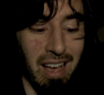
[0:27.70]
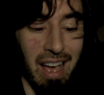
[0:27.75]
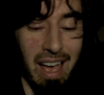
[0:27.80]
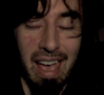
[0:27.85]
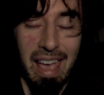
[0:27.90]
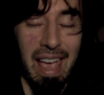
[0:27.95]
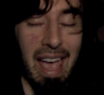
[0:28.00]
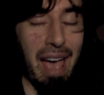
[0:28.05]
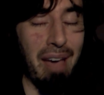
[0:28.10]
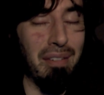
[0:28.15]

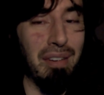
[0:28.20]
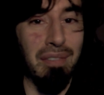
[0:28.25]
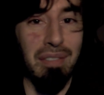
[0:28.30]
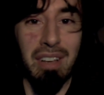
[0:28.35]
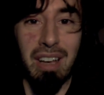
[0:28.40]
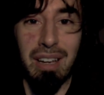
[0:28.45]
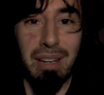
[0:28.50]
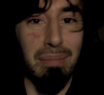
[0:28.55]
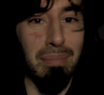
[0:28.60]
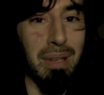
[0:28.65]
I haven't even
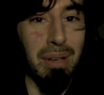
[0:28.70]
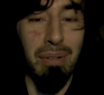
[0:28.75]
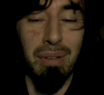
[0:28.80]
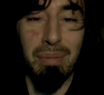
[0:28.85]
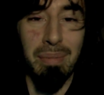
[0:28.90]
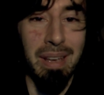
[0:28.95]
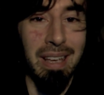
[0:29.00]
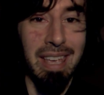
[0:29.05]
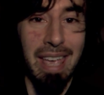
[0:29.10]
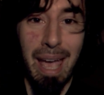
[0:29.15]
gotten to meet
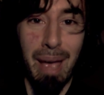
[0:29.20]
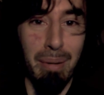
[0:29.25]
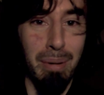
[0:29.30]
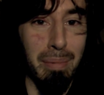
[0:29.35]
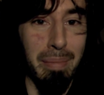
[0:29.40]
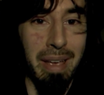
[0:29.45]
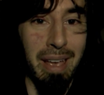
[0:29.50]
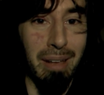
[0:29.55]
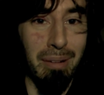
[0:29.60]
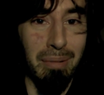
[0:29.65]
with my
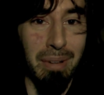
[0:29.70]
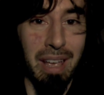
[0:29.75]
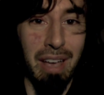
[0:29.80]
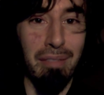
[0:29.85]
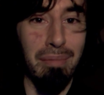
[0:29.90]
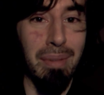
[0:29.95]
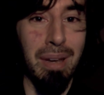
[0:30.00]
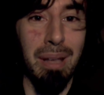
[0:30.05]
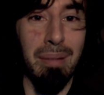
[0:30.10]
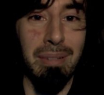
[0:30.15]
cameraman. We
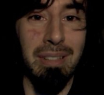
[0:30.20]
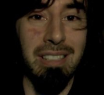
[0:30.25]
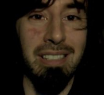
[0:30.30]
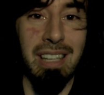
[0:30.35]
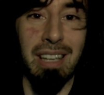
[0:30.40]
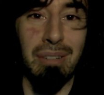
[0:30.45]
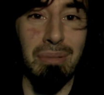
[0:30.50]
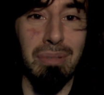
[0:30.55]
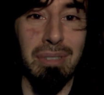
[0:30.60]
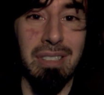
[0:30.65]
haven't been able to
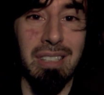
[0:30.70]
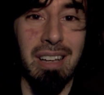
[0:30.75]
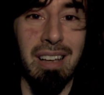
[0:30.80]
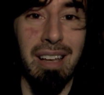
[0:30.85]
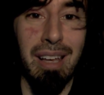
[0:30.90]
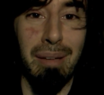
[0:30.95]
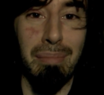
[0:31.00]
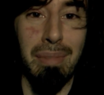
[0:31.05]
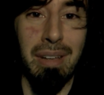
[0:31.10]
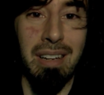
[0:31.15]
schedule a
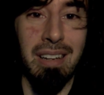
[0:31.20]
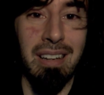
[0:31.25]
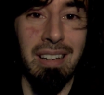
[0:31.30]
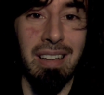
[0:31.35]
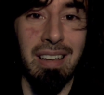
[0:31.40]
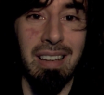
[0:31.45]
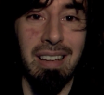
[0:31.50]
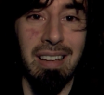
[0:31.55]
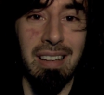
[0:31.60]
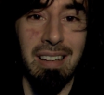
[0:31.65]
time. And,
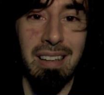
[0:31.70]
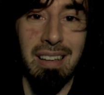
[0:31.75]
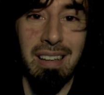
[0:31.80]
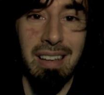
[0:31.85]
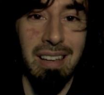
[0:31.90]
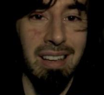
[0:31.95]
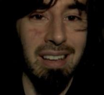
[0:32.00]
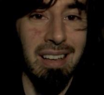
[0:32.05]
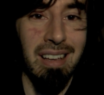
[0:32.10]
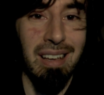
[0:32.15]
uh,
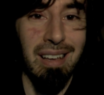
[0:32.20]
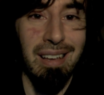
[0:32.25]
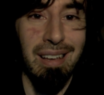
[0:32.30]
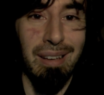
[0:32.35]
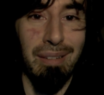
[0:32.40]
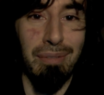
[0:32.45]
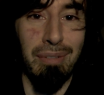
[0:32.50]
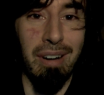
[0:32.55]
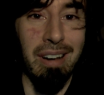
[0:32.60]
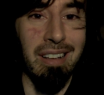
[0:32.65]

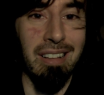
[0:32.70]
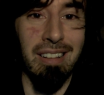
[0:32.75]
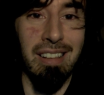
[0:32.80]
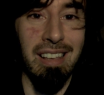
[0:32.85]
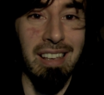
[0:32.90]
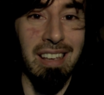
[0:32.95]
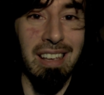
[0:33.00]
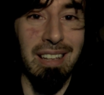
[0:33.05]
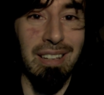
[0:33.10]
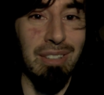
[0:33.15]

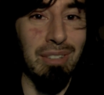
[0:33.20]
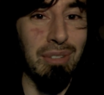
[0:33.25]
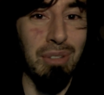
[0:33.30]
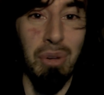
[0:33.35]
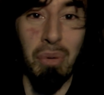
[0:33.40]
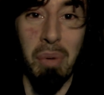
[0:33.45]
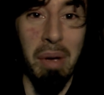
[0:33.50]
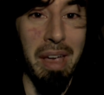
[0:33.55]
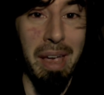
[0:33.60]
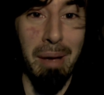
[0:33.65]
frankly, it's
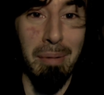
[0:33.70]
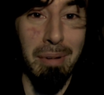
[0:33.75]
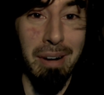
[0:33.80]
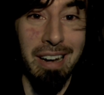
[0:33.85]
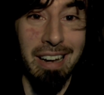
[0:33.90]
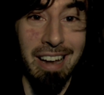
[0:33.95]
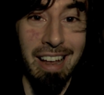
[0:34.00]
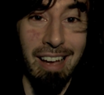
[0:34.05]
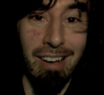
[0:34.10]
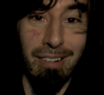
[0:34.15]
two A M
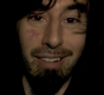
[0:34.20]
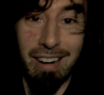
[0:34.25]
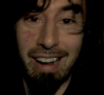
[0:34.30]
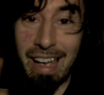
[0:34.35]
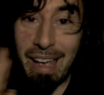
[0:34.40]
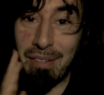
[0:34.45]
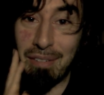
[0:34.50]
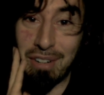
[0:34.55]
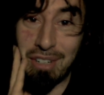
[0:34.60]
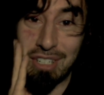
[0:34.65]
right now, and I
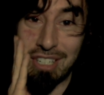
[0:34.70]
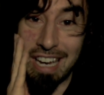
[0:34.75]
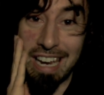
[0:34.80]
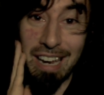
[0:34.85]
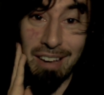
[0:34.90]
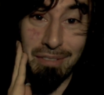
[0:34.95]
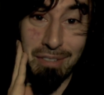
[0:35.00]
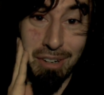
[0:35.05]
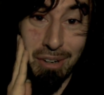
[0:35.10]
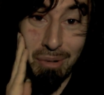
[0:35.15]
haven't
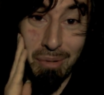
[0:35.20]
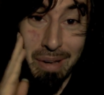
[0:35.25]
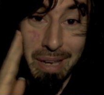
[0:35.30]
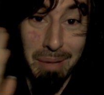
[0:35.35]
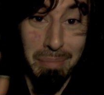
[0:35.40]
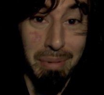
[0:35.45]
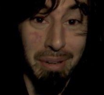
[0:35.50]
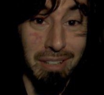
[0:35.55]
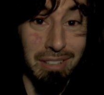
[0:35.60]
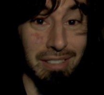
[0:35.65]
shaved in a
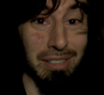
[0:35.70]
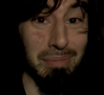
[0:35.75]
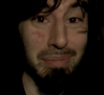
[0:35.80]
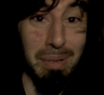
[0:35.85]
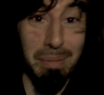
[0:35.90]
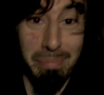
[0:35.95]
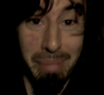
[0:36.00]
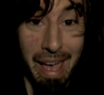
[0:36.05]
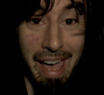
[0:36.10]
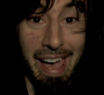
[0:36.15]
week because it's
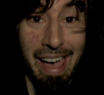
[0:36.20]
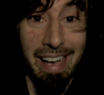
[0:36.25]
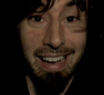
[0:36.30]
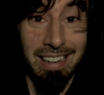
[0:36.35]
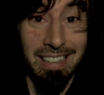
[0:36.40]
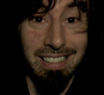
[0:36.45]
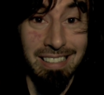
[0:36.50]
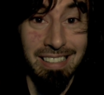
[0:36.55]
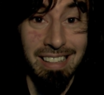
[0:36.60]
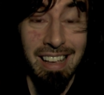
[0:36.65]
been
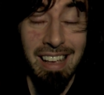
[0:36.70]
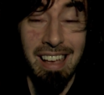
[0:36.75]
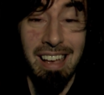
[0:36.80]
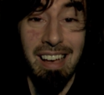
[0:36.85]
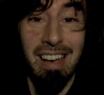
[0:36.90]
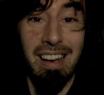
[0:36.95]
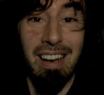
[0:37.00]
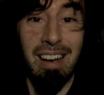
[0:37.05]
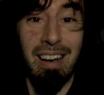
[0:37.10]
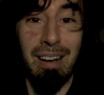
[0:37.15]
PAX.
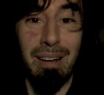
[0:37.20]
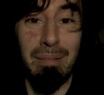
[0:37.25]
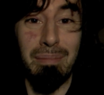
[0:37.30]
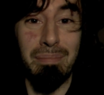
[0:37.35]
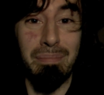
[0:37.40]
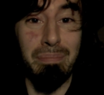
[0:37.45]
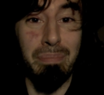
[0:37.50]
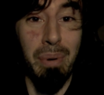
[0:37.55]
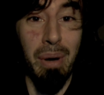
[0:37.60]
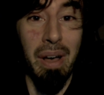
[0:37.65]

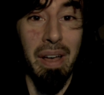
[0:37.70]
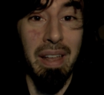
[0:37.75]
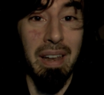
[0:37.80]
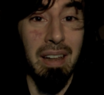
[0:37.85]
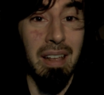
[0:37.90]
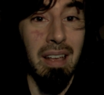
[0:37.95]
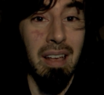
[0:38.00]
Um, but